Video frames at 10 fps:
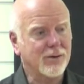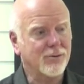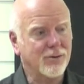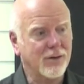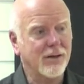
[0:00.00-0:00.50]

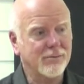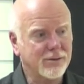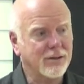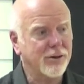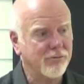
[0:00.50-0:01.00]
That's okay.
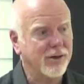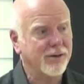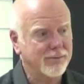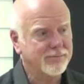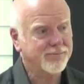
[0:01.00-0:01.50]
It's
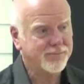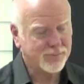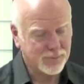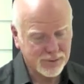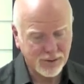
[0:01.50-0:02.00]
clearing.
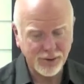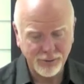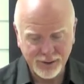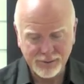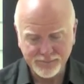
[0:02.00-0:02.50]
It's
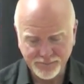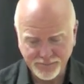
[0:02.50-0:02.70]
clearing.